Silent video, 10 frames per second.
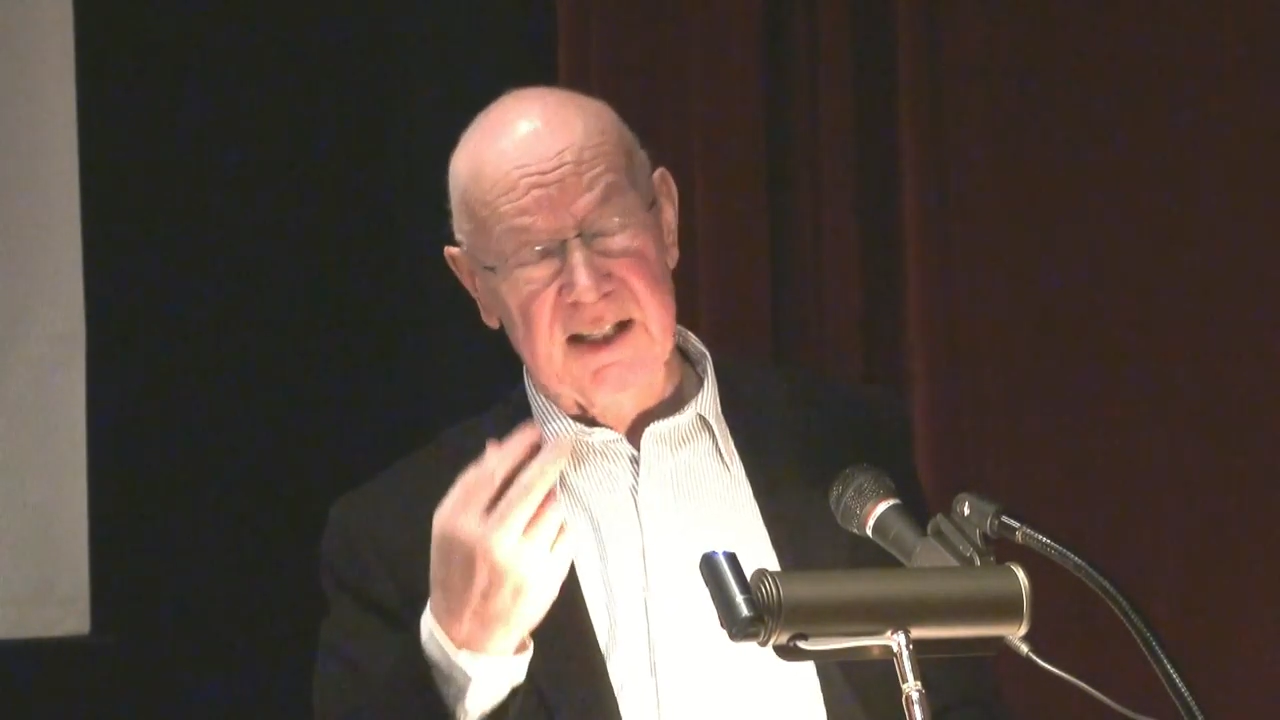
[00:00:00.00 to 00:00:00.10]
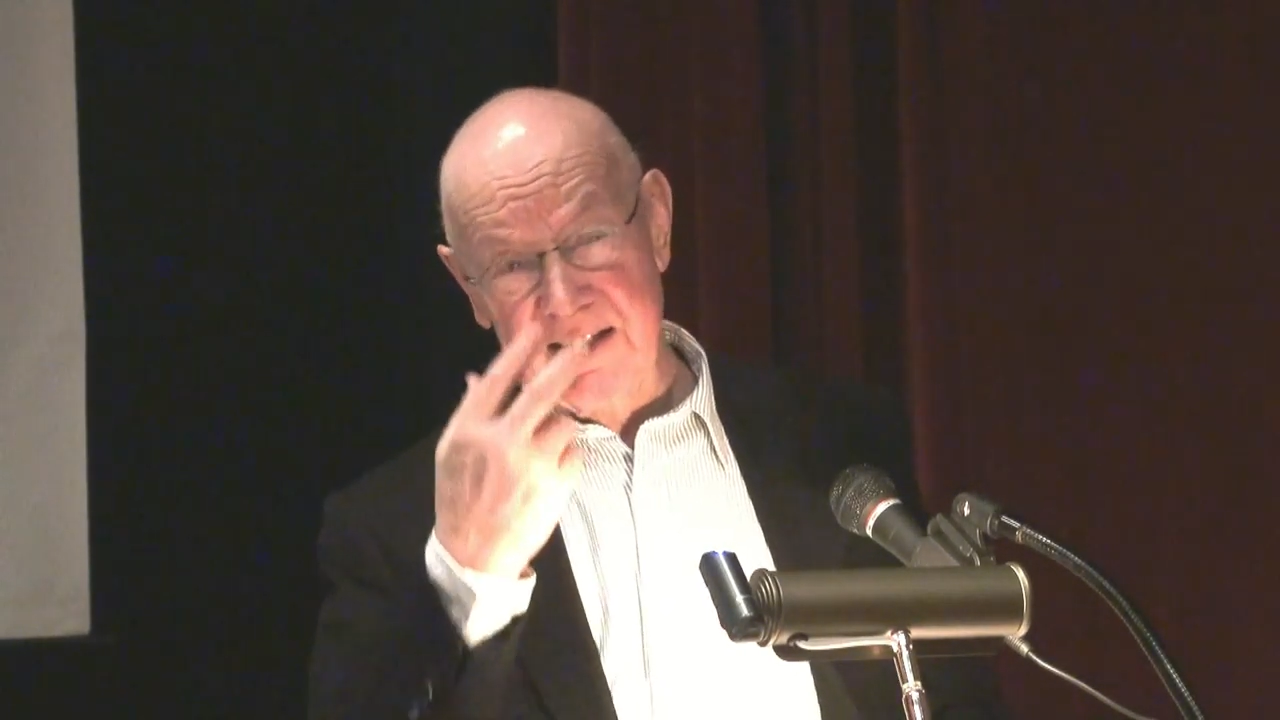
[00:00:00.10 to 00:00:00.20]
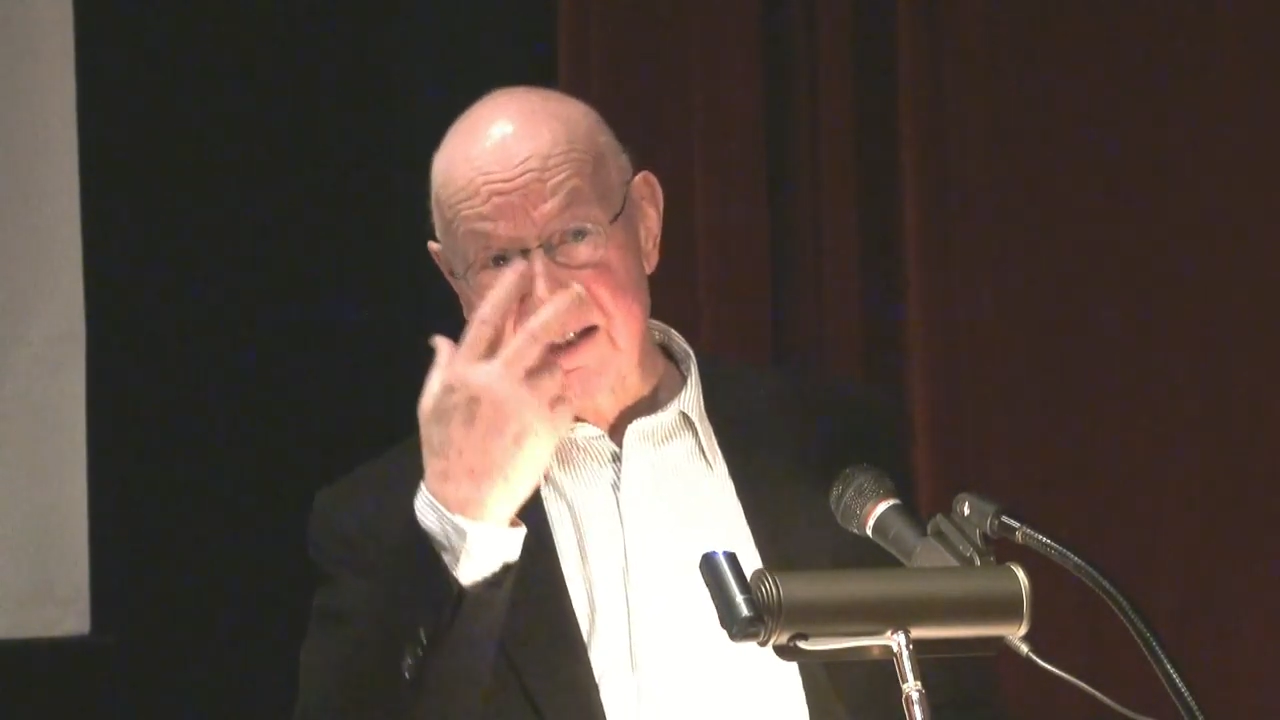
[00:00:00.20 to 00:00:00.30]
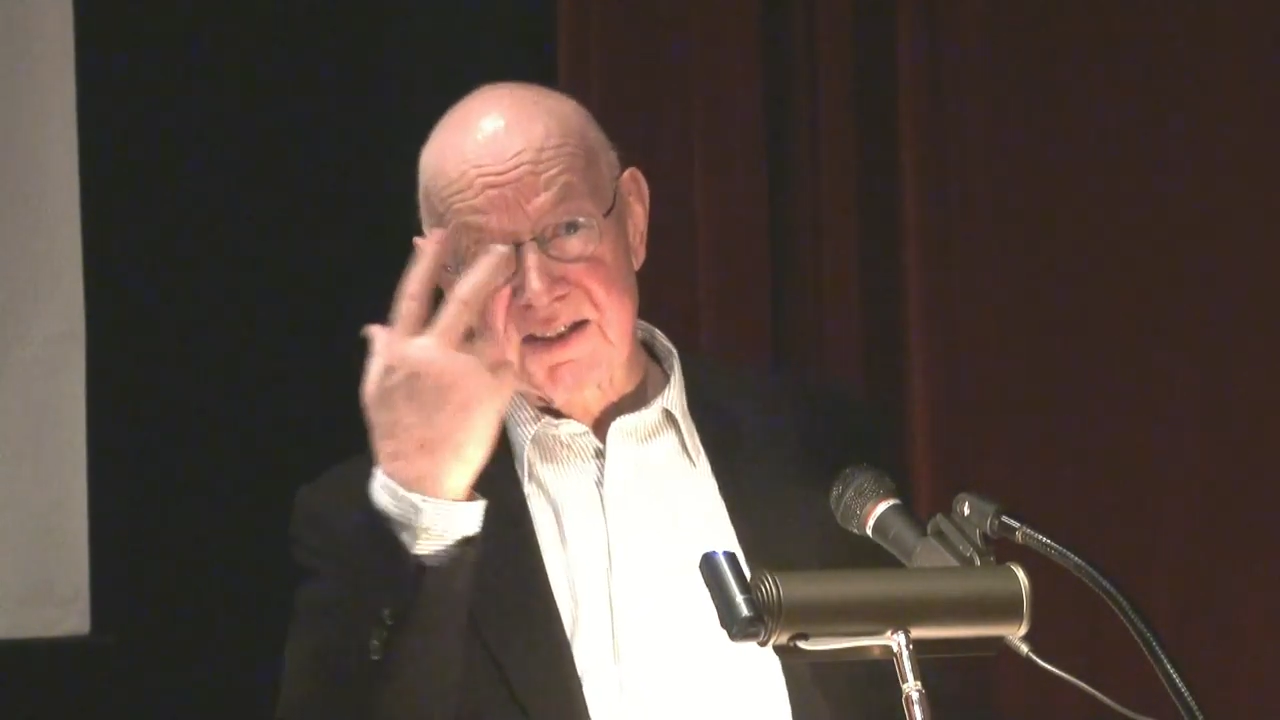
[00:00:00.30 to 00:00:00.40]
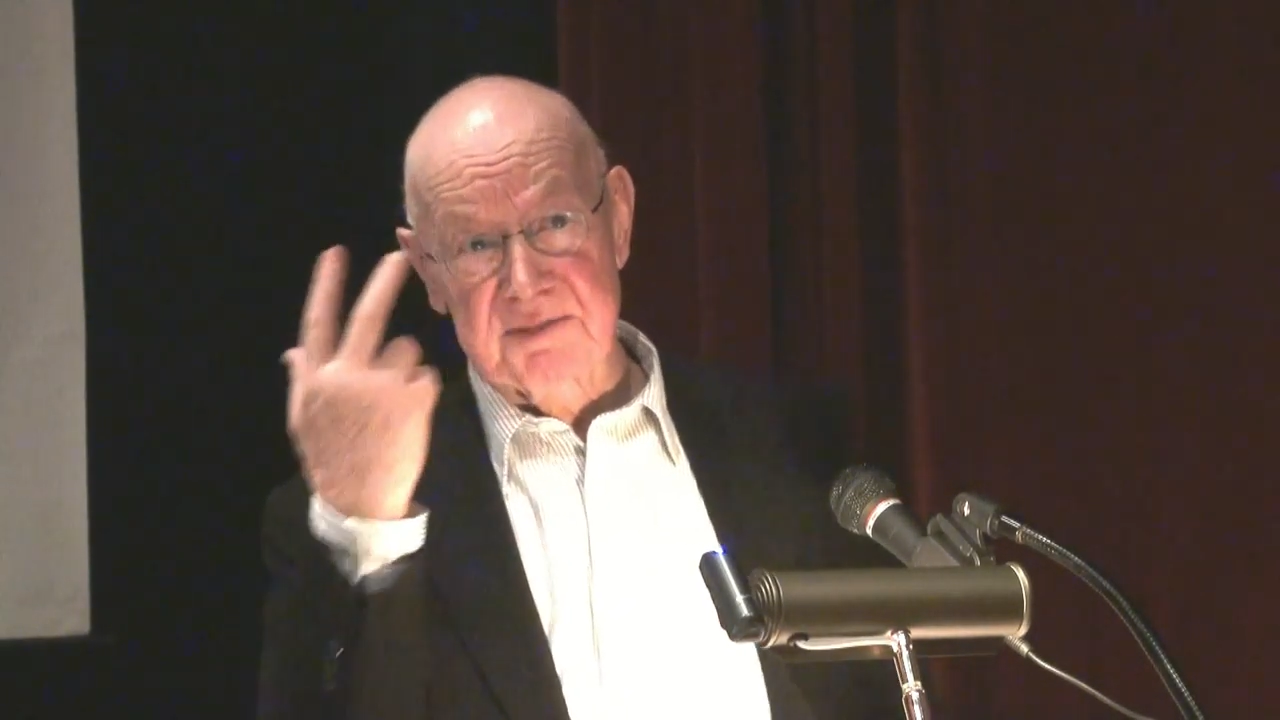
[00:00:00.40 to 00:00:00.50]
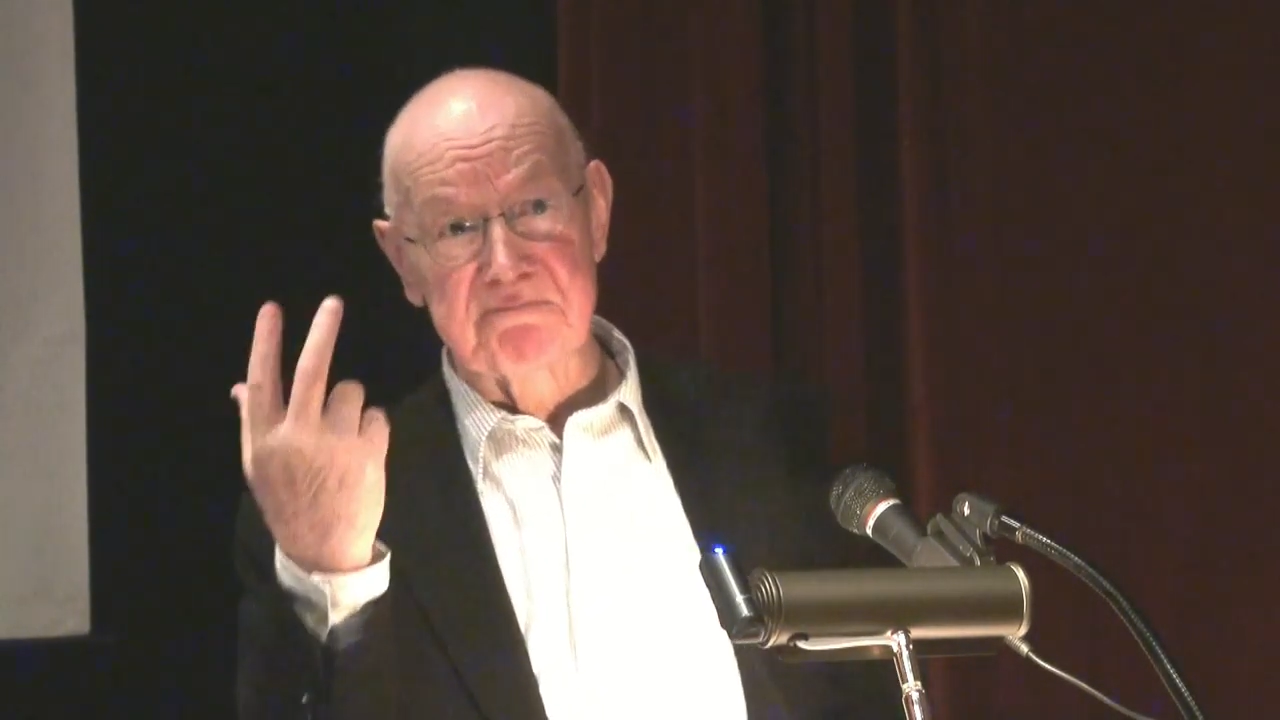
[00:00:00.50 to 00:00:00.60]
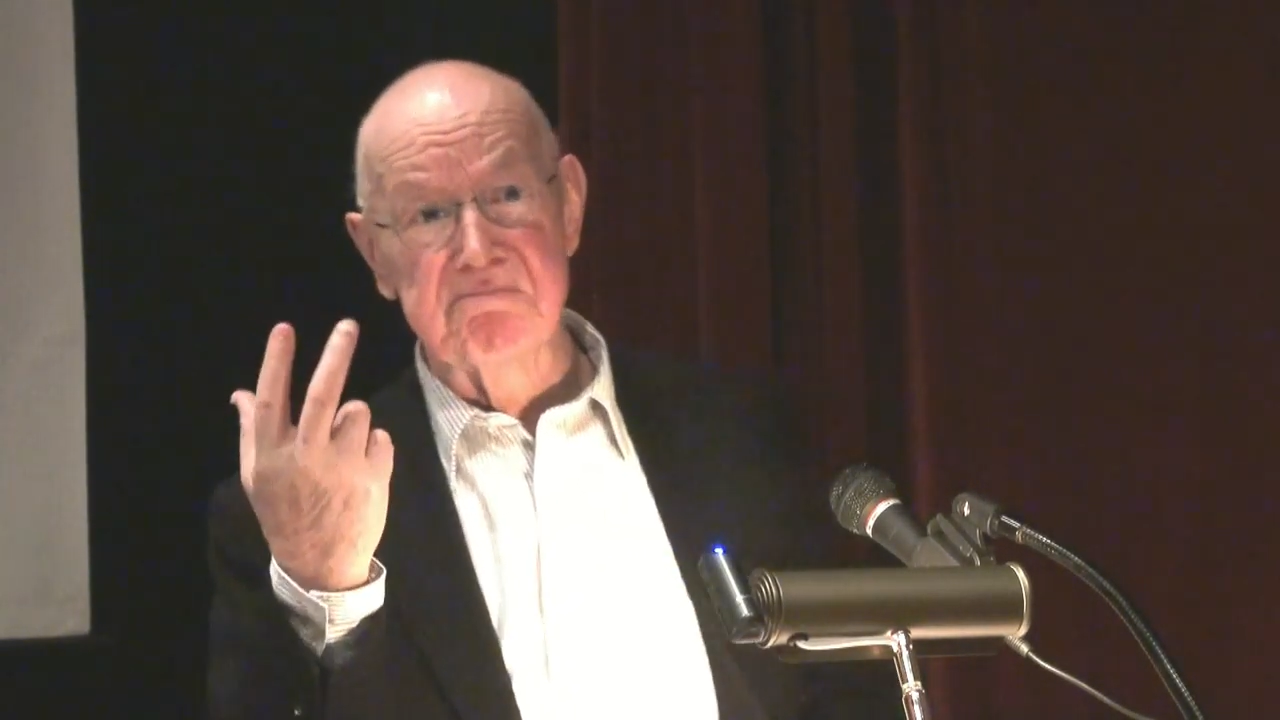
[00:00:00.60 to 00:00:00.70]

that this